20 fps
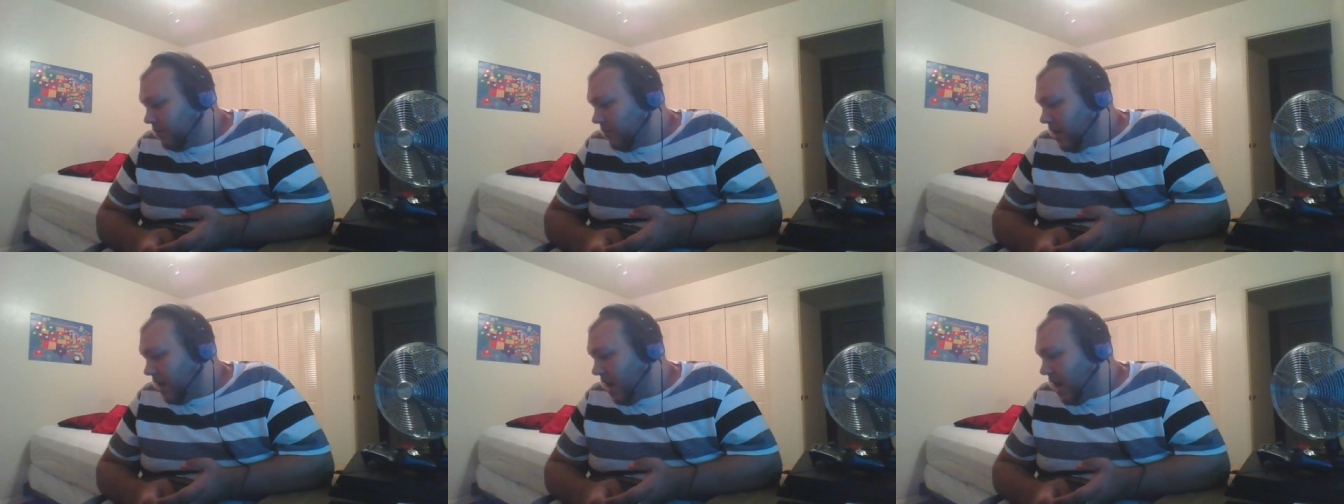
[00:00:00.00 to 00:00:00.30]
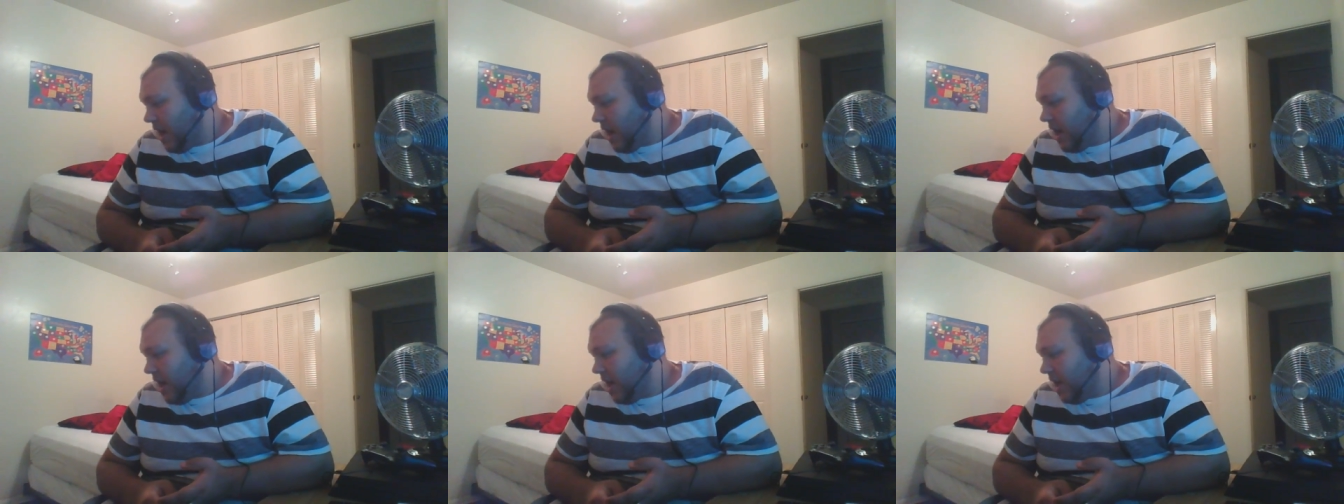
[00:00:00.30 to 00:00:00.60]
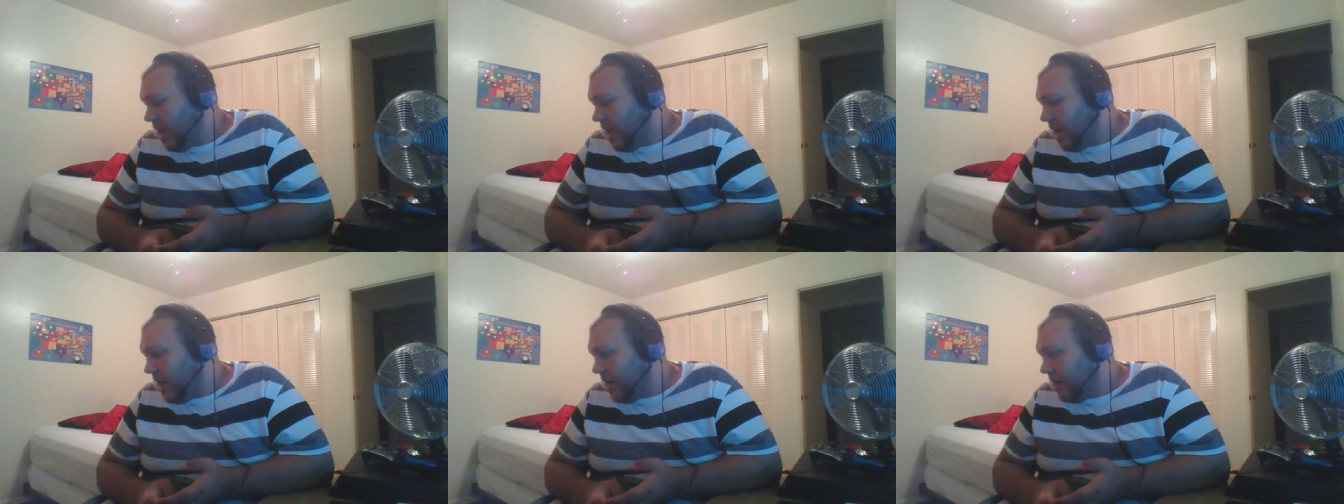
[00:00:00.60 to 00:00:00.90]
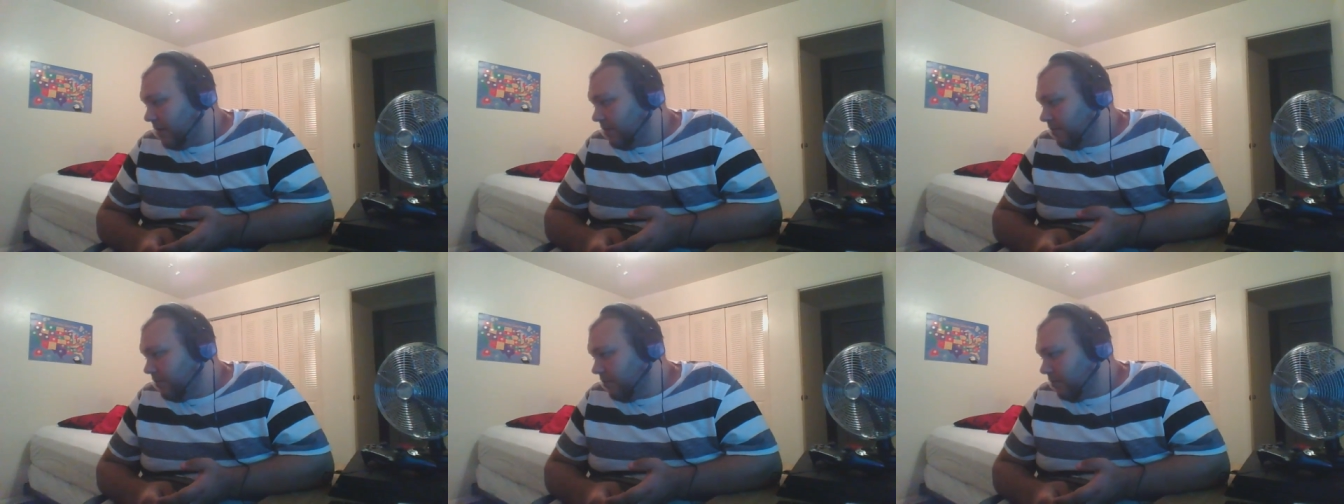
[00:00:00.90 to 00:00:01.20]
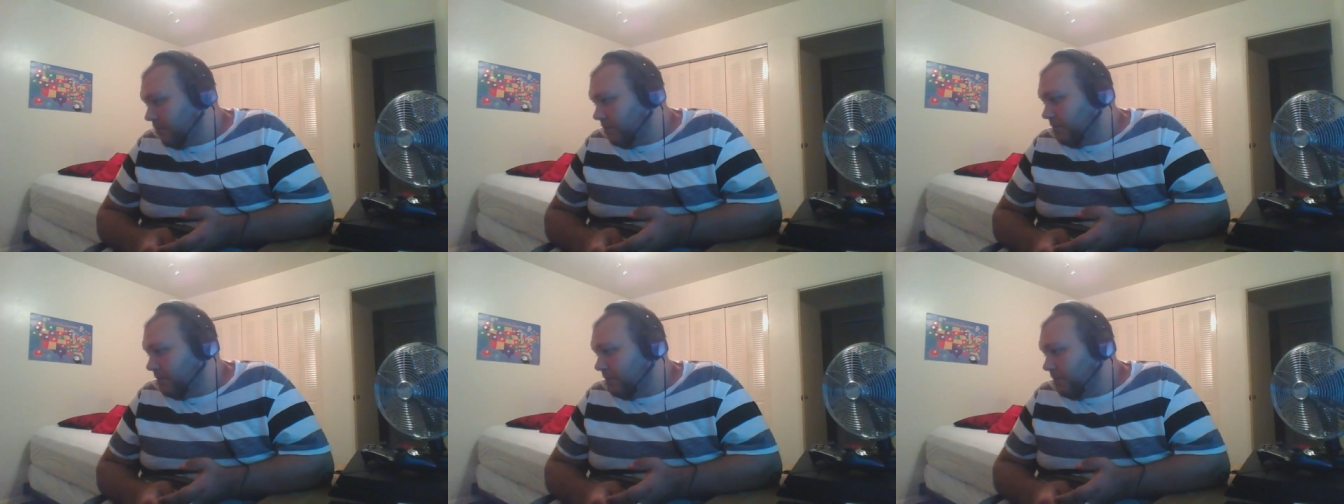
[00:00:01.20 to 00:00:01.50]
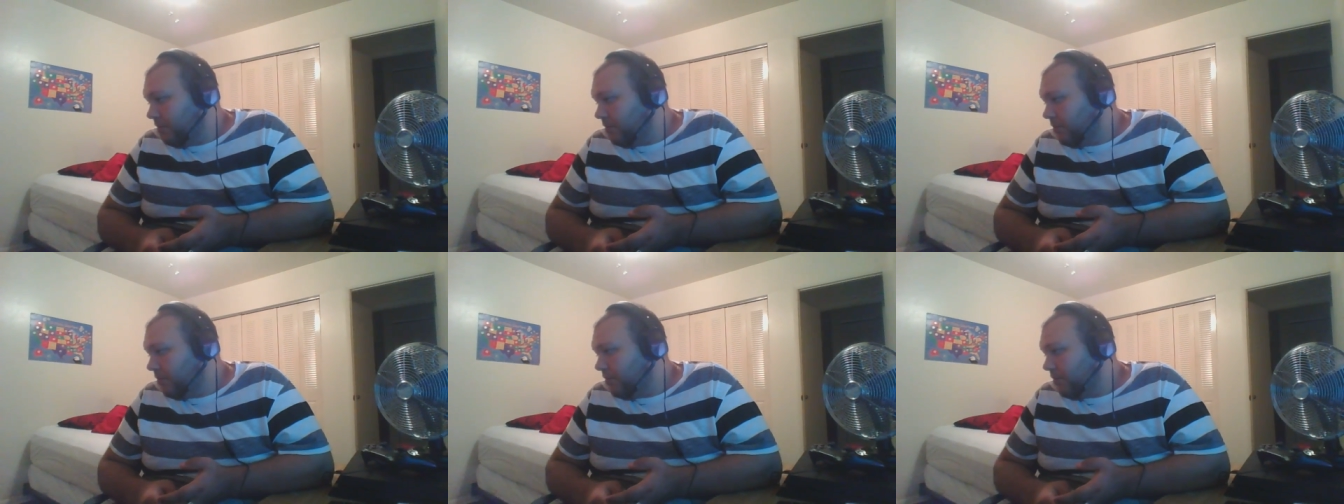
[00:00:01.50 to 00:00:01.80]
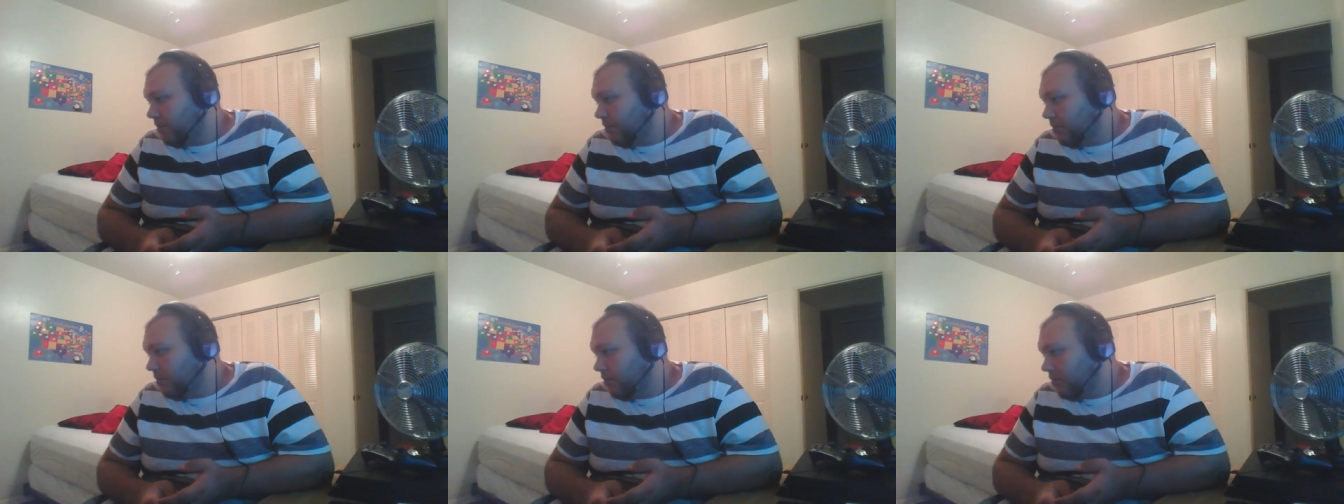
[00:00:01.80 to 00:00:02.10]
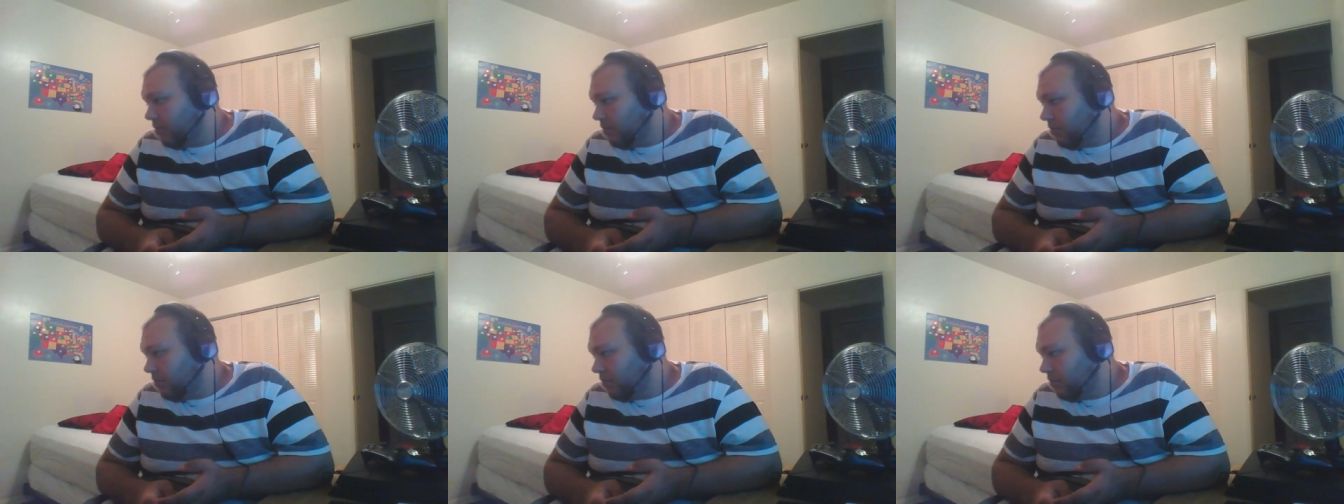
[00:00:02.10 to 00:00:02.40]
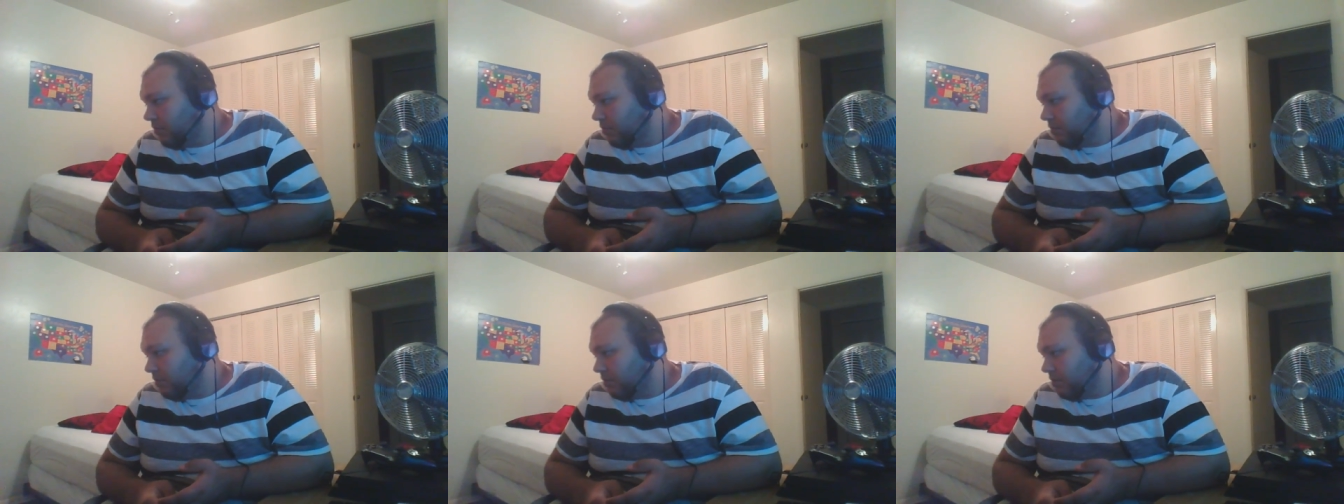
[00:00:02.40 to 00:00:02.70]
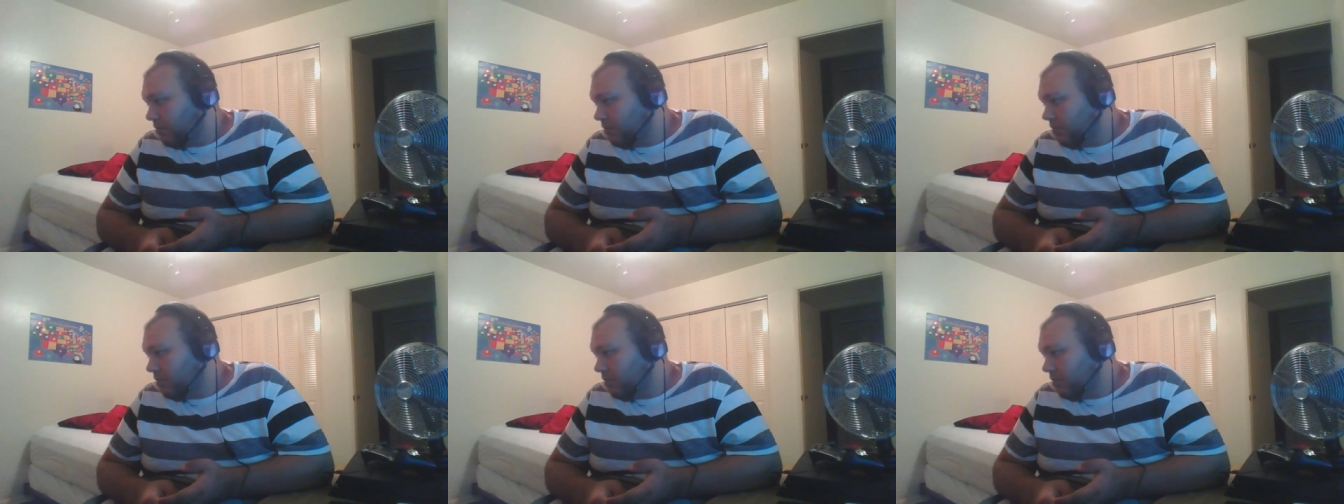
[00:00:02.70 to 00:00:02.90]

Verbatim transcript: I um, hmm.